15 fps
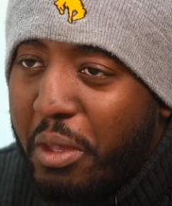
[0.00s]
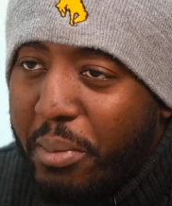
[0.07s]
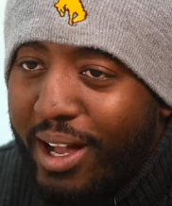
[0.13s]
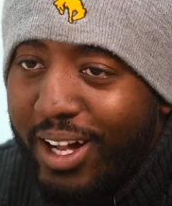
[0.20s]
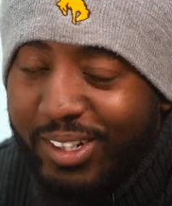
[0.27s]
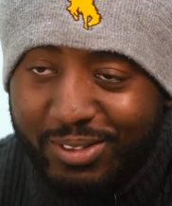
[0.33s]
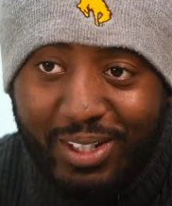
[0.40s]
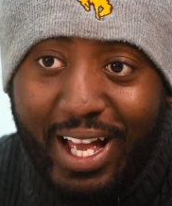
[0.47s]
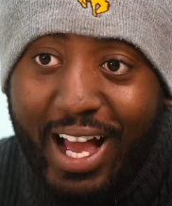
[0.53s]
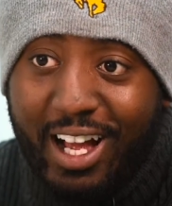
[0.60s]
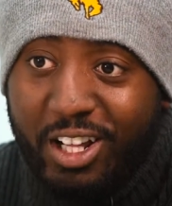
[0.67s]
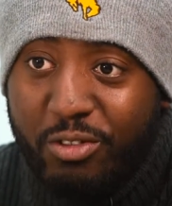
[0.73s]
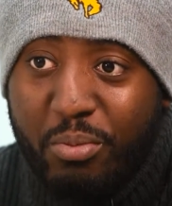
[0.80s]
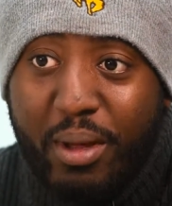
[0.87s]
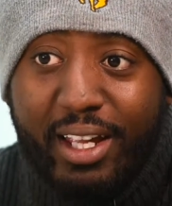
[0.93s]
about
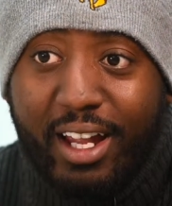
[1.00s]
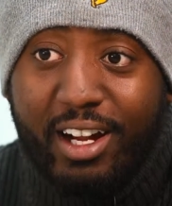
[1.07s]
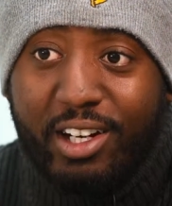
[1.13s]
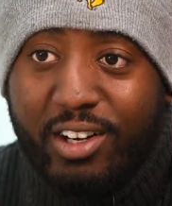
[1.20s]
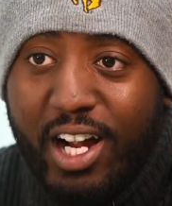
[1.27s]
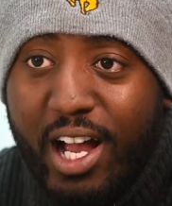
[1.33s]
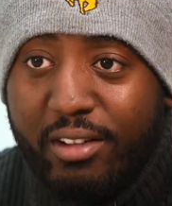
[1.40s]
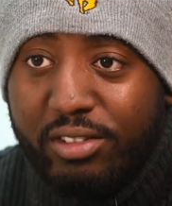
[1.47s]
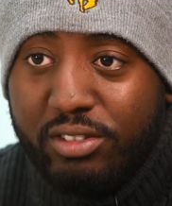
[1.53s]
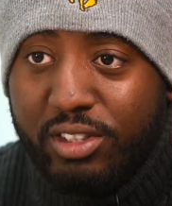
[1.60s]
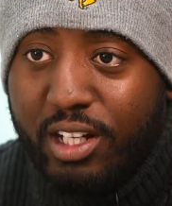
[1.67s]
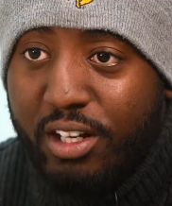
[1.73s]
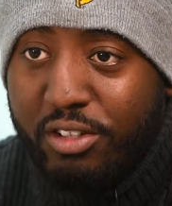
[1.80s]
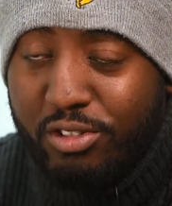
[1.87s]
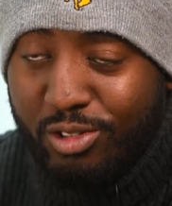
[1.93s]
how do you make aircrafts and
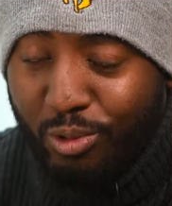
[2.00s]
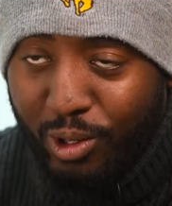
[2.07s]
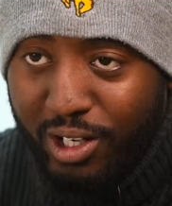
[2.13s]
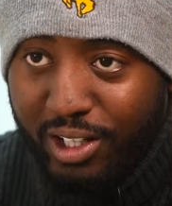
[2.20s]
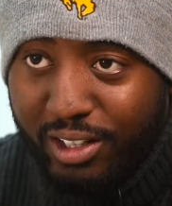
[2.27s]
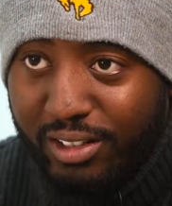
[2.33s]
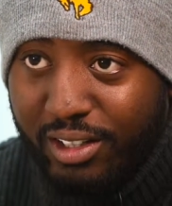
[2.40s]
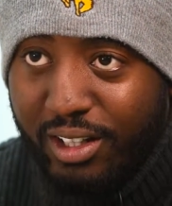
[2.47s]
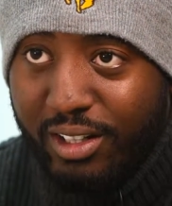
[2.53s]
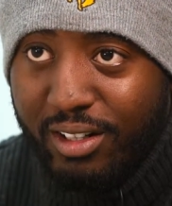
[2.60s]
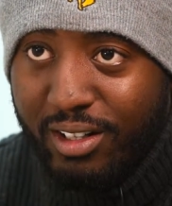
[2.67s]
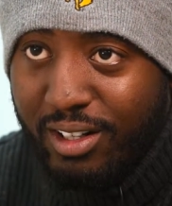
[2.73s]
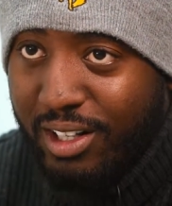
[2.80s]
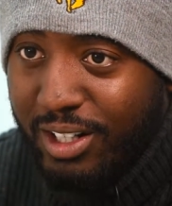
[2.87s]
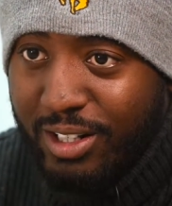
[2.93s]
jet engines work.
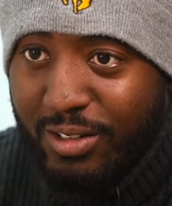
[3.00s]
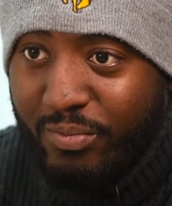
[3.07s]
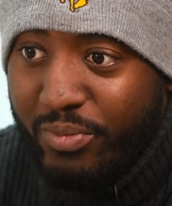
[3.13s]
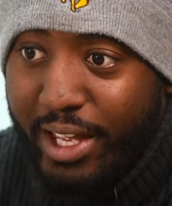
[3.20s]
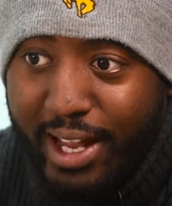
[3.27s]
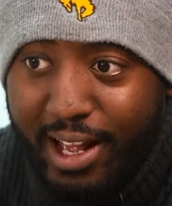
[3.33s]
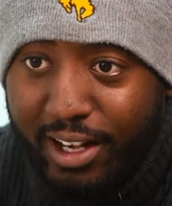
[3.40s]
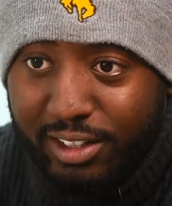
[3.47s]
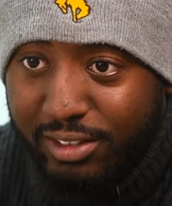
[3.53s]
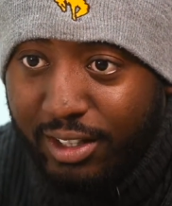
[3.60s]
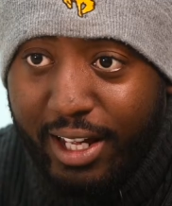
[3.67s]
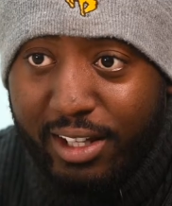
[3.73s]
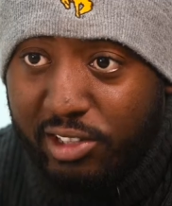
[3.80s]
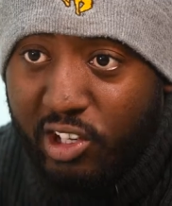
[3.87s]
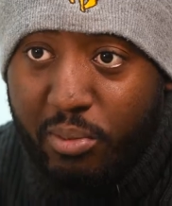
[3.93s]
And that kind of just
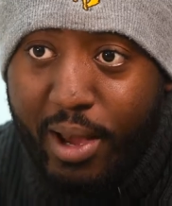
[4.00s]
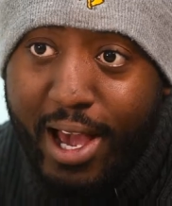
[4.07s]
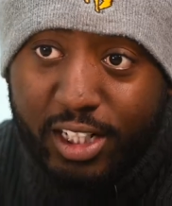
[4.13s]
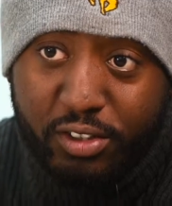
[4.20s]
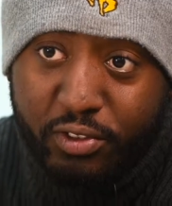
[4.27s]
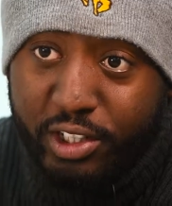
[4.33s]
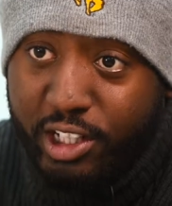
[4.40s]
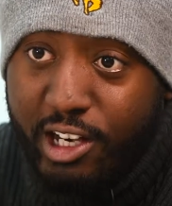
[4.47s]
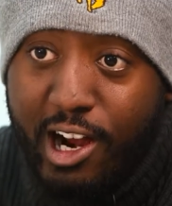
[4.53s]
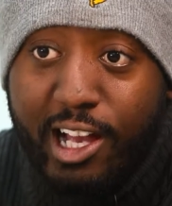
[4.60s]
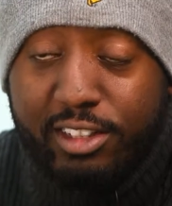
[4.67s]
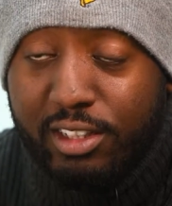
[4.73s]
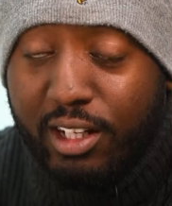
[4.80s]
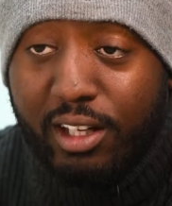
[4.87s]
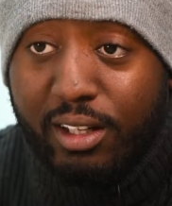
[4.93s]
led into a passion for
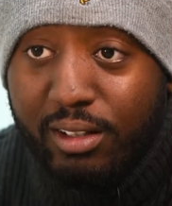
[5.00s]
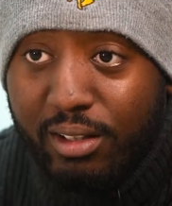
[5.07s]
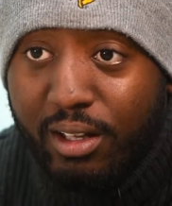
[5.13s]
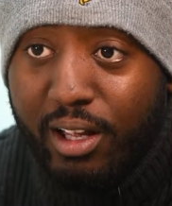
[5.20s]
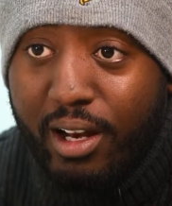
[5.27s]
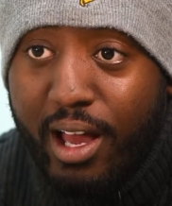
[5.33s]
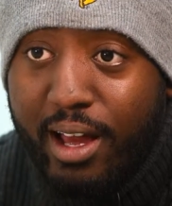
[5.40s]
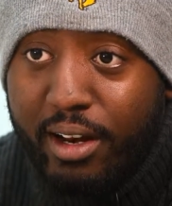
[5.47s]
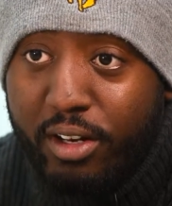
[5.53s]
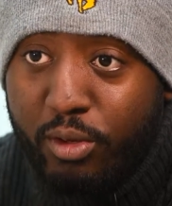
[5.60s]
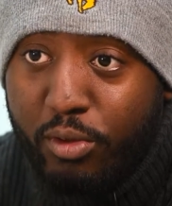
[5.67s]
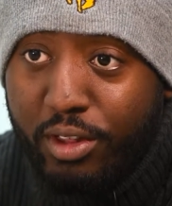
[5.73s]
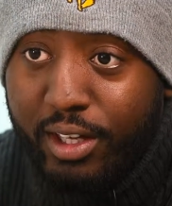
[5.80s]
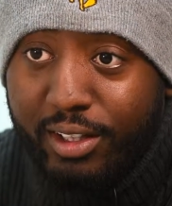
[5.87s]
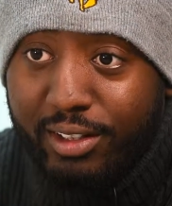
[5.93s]
curiosity and how to
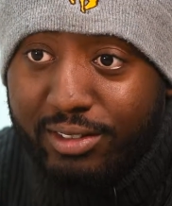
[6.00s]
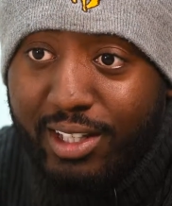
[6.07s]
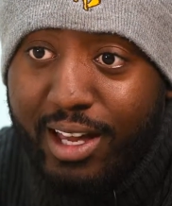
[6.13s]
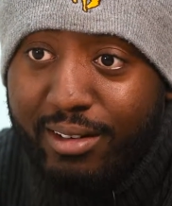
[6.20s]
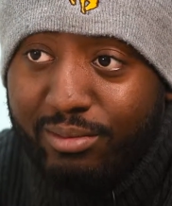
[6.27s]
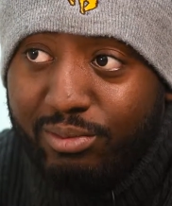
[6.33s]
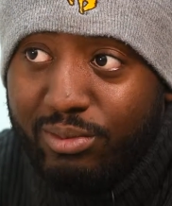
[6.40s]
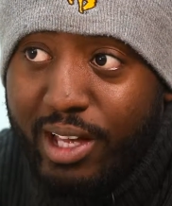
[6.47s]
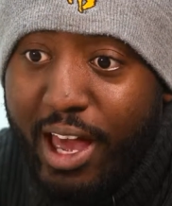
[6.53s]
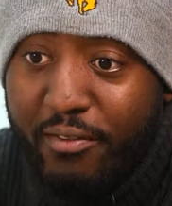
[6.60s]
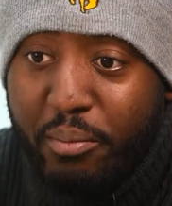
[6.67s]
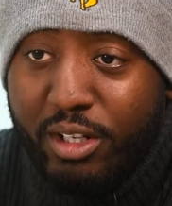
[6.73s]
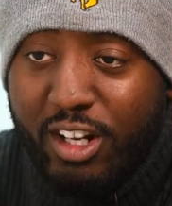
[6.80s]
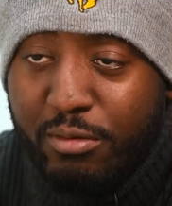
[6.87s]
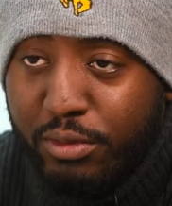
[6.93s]
do things that
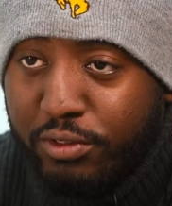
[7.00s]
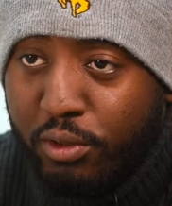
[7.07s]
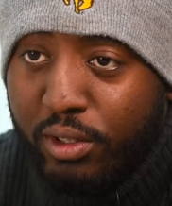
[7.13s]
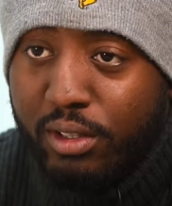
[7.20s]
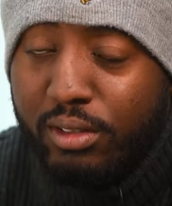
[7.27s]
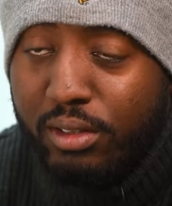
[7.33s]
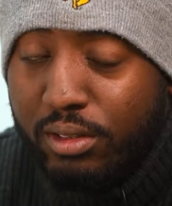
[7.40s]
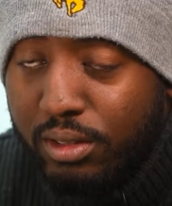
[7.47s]
haven't been done before.